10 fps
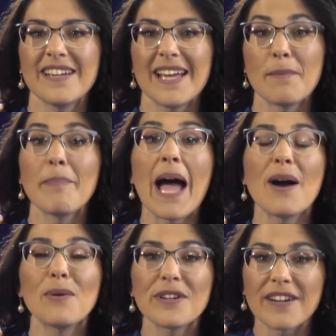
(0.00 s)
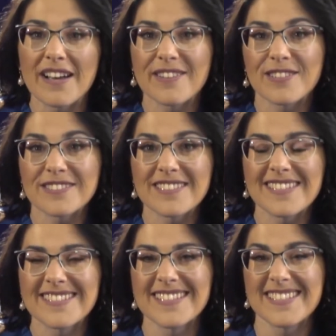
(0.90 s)
empower others
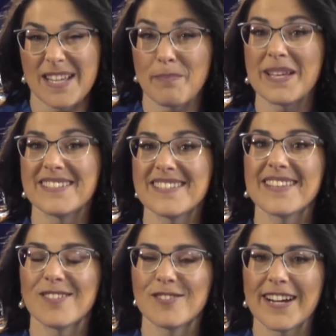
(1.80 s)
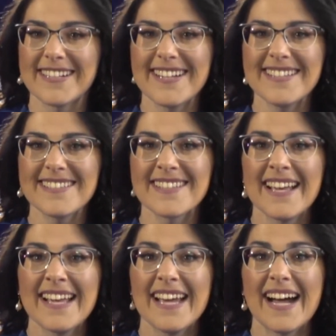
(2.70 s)
to step into their greatness.
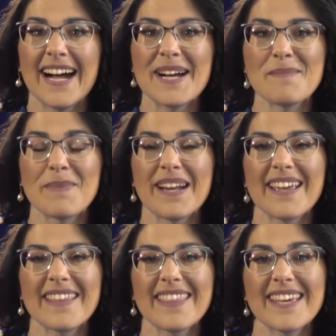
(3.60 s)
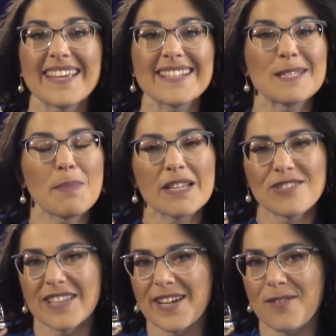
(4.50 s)
But I think
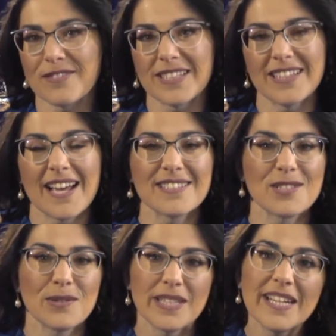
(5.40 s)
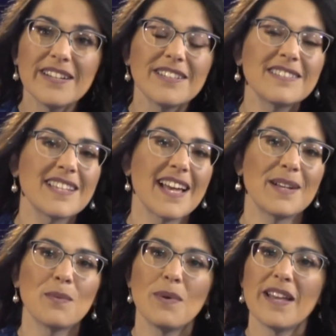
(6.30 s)
especially over the last 2 years,
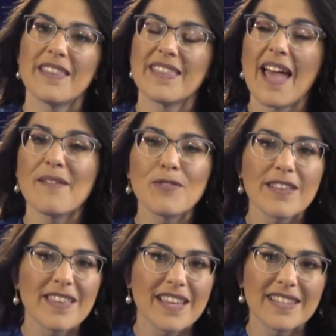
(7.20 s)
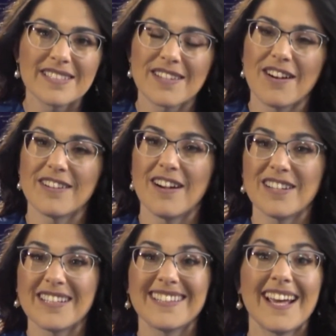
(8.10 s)
and with everything that's gone
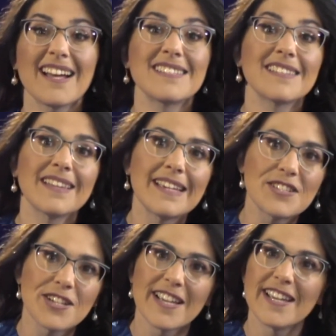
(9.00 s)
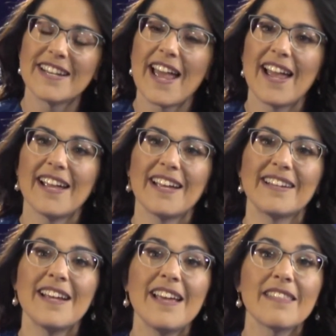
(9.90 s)
on and the isolation
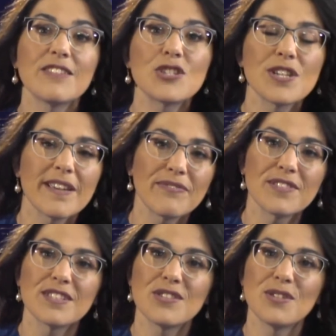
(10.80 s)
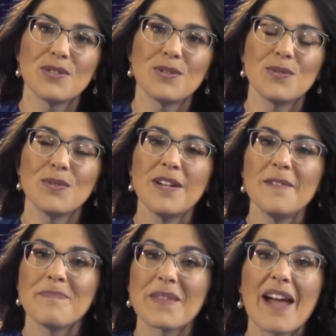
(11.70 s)
and the shift to
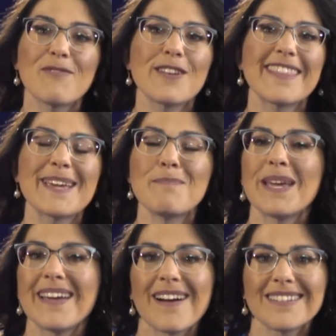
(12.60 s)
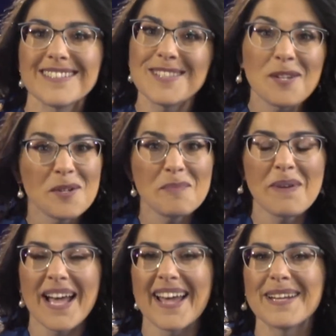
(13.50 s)
everything being on Zoom
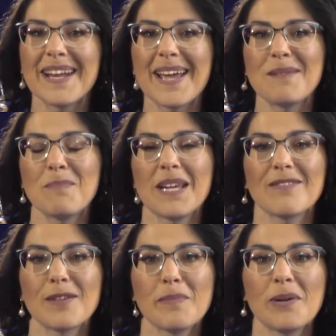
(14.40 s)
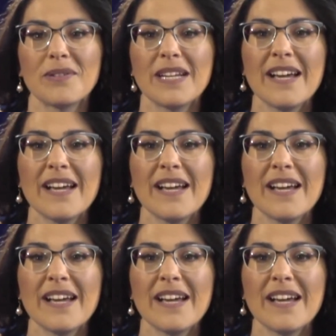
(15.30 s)
and being remote,